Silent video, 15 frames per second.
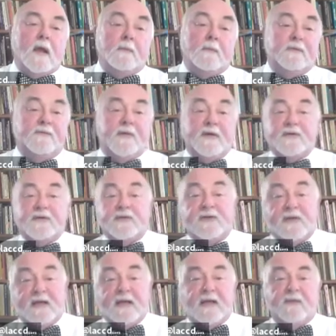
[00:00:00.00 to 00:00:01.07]
Professor
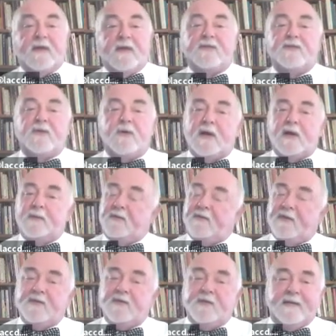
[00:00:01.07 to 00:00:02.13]
C gives extra credit,
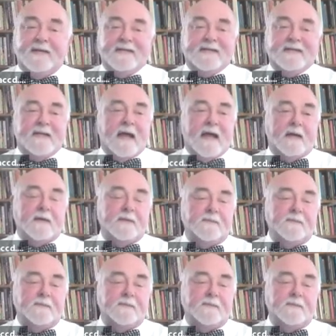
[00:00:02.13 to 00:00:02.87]
Professor D does not.